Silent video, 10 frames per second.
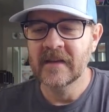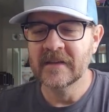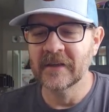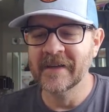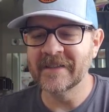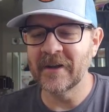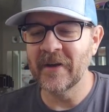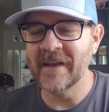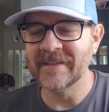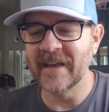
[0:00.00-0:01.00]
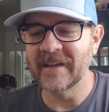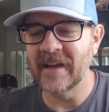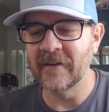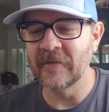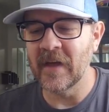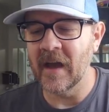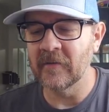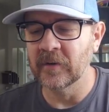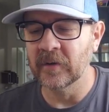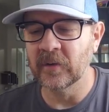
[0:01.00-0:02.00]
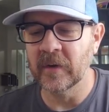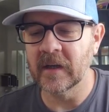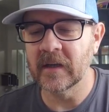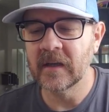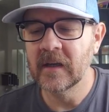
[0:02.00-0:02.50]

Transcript: So let's go ahead and take care of that real quick.